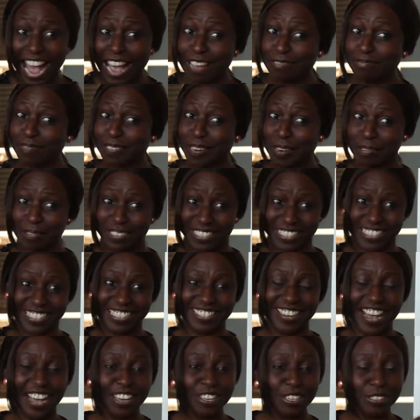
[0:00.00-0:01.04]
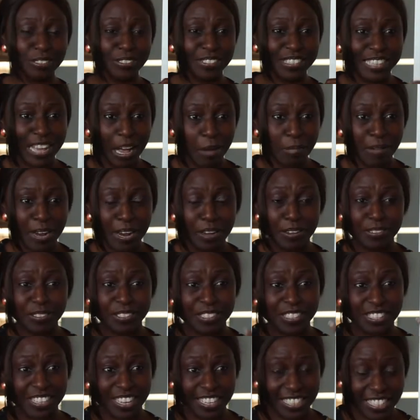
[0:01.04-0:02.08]
I promise you, I used to stammer. I used to
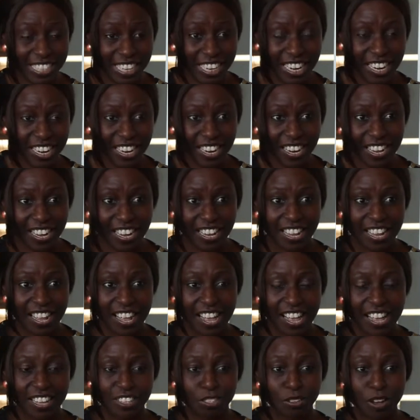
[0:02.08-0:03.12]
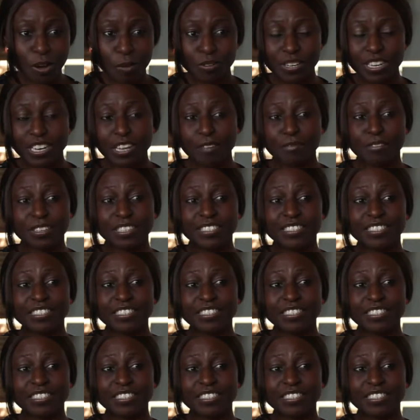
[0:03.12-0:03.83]
stutter, so I couldn't even.